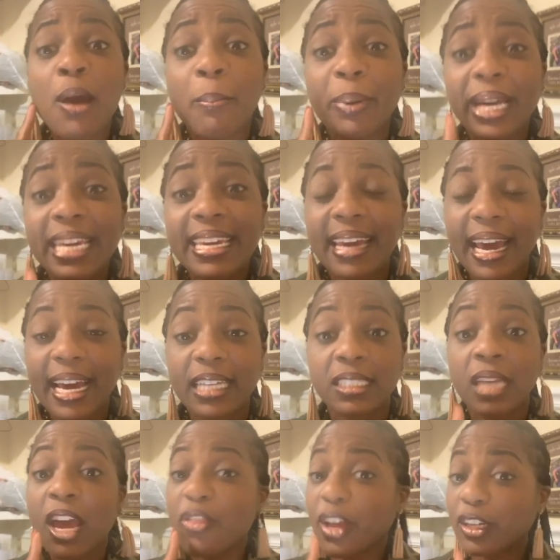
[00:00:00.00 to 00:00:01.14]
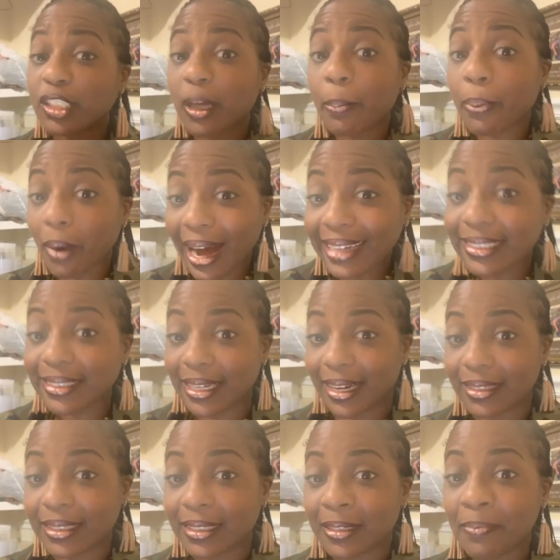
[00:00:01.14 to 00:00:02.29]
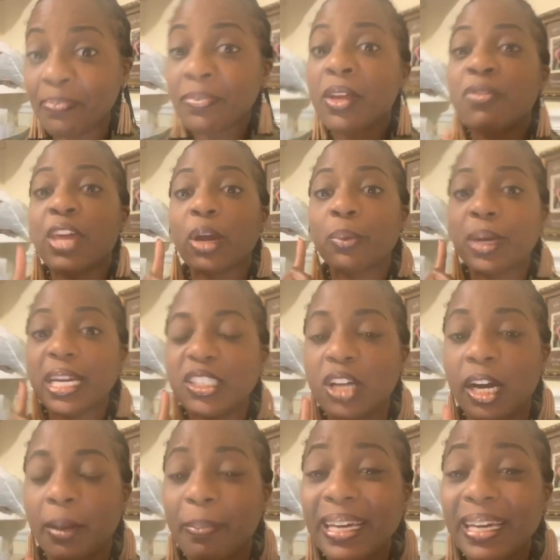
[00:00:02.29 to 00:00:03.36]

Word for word: But yes, there's a process. There is going to be